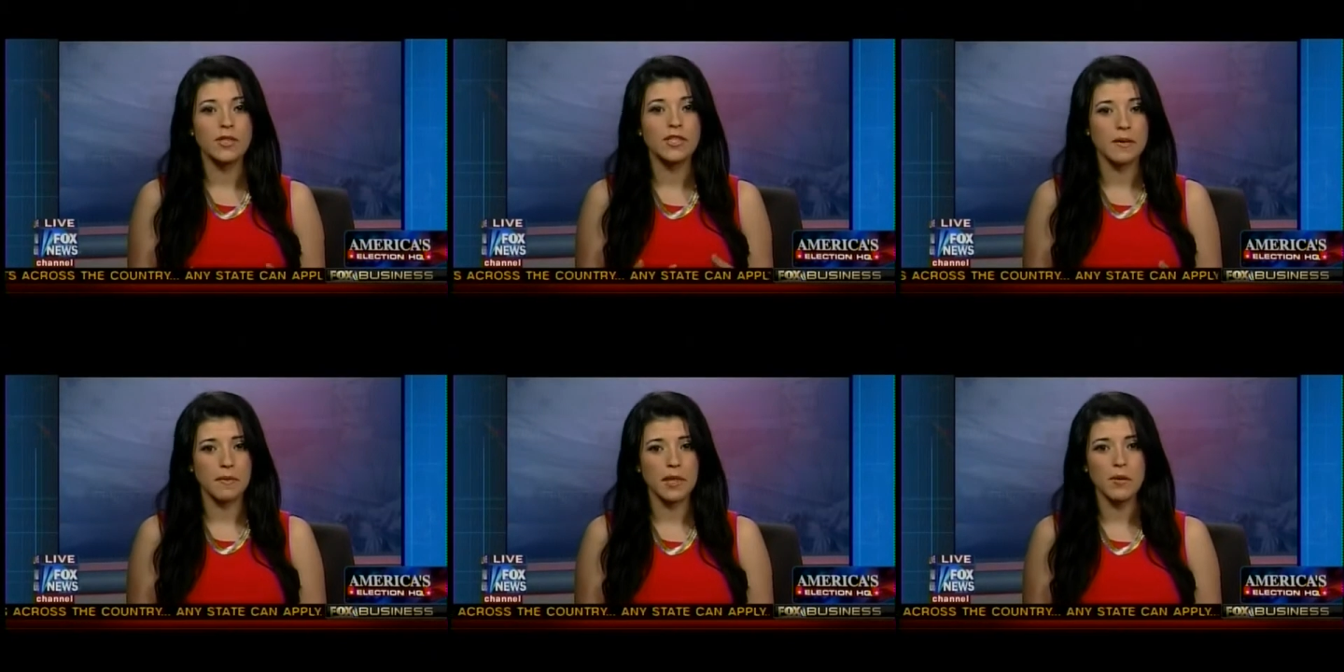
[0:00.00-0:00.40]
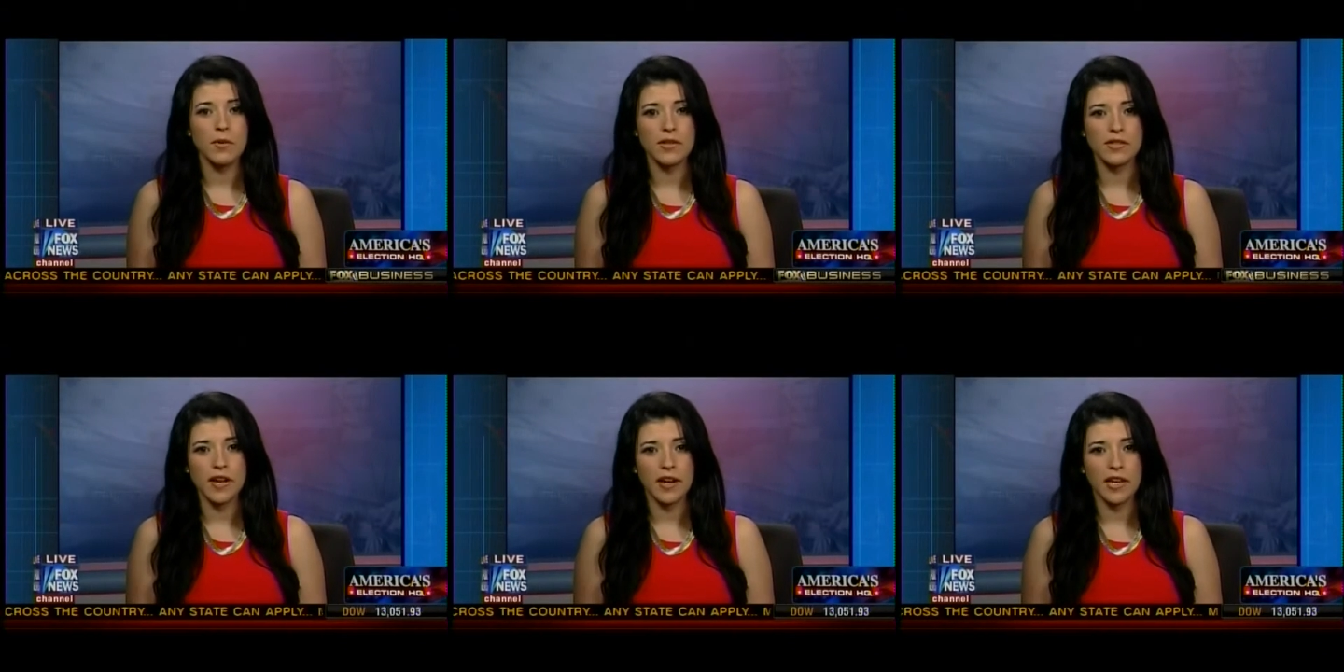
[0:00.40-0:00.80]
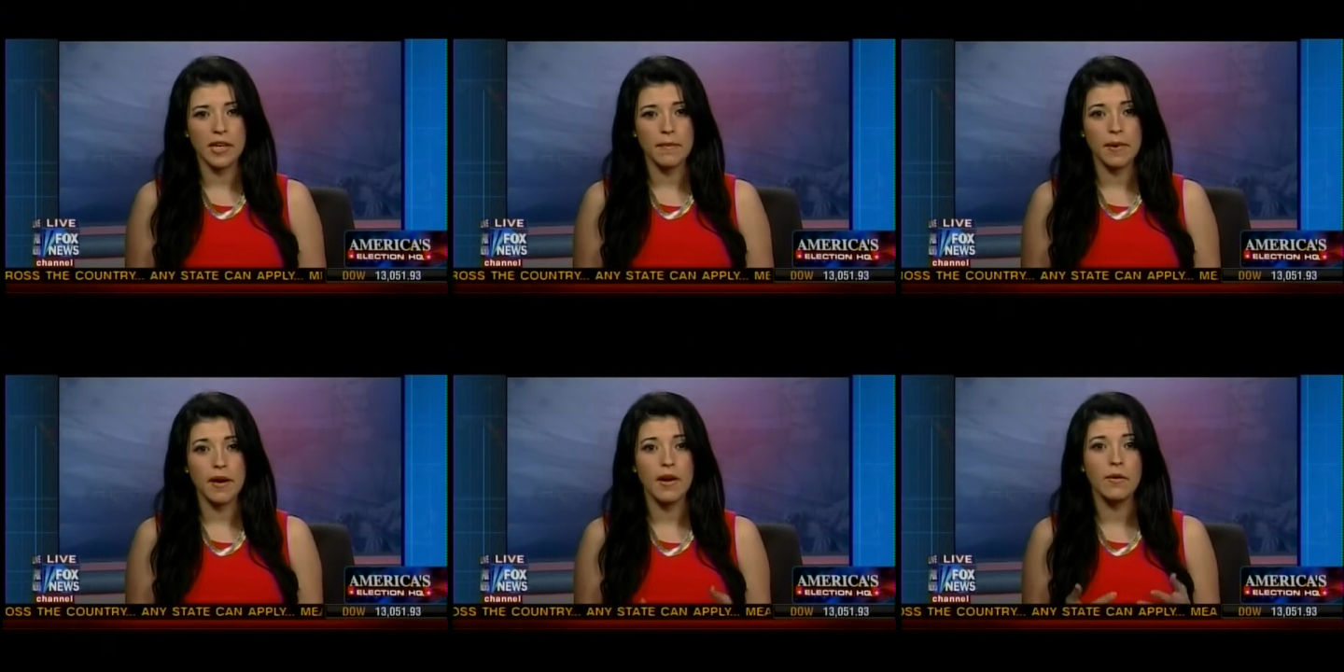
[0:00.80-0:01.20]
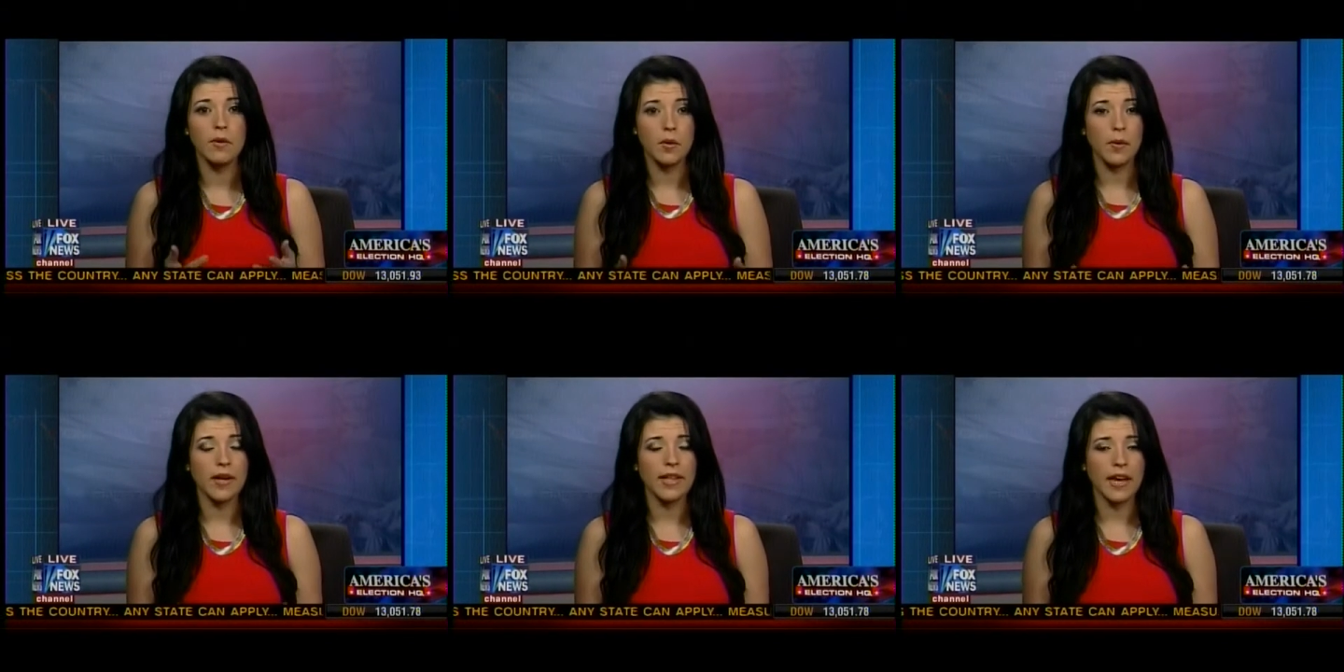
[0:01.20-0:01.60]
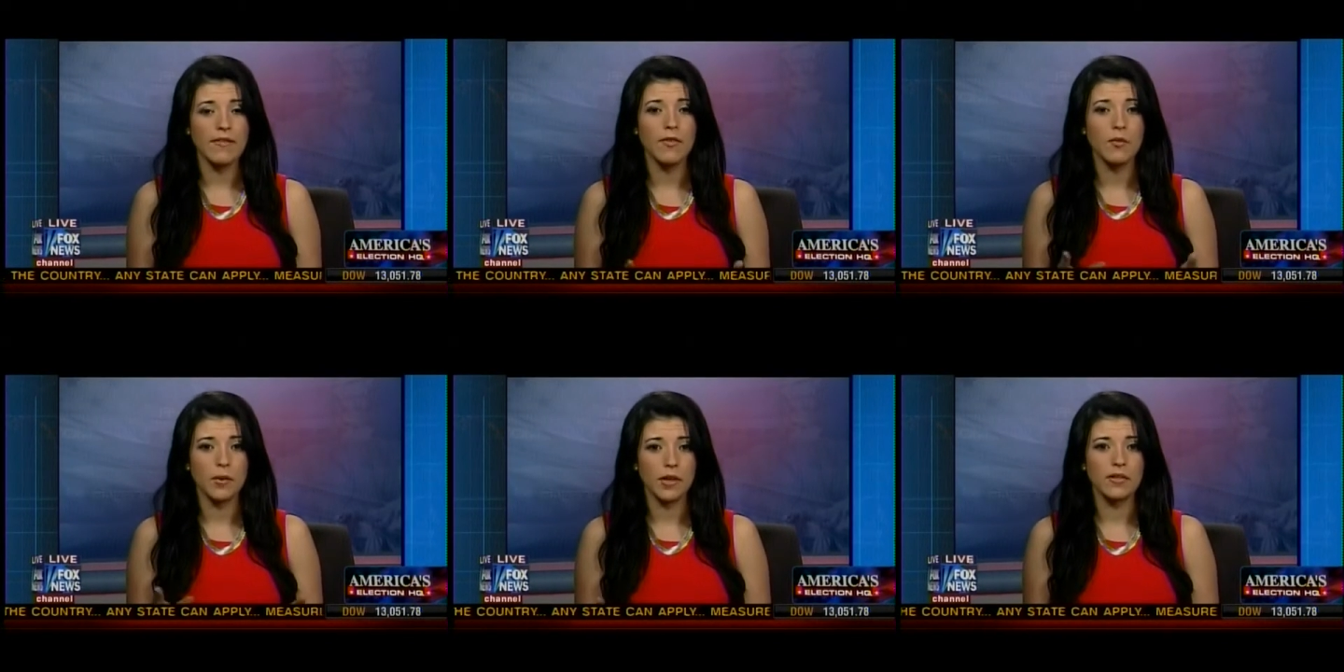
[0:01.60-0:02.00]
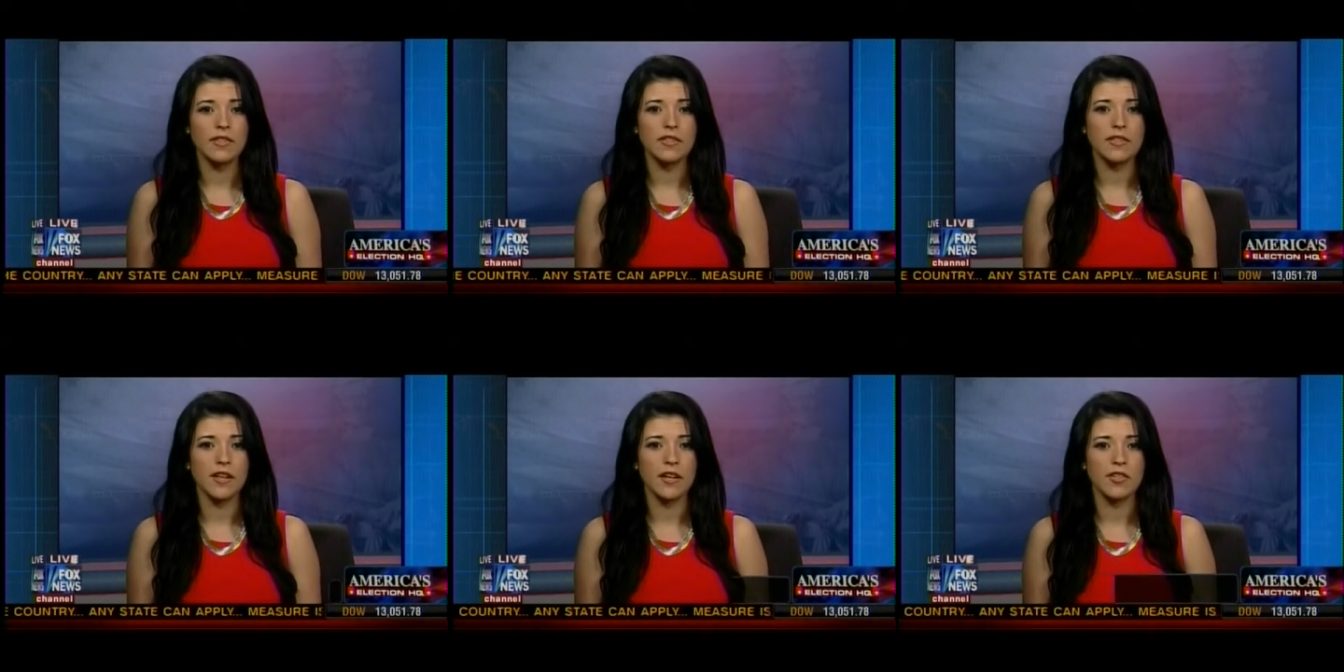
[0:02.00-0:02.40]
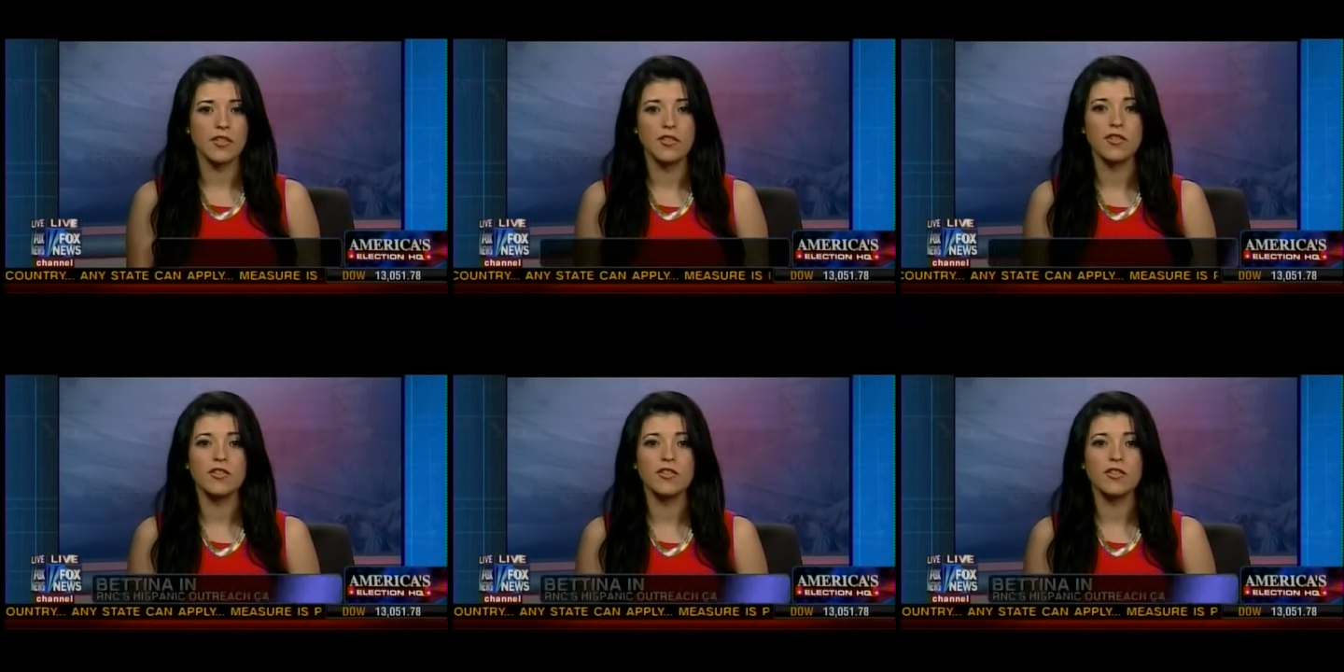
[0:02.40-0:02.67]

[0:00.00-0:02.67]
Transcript: It's something we're talking about, and we want to have a real discussion.